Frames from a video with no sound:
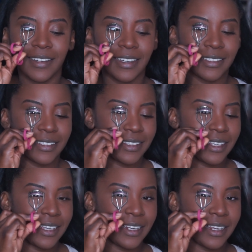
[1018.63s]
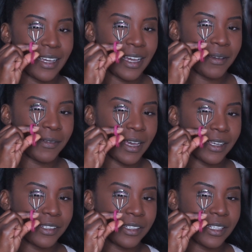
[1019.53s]
Okay, so then I'm
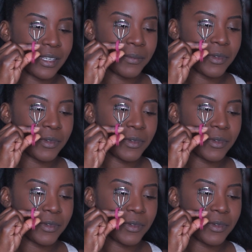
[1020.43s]
actually like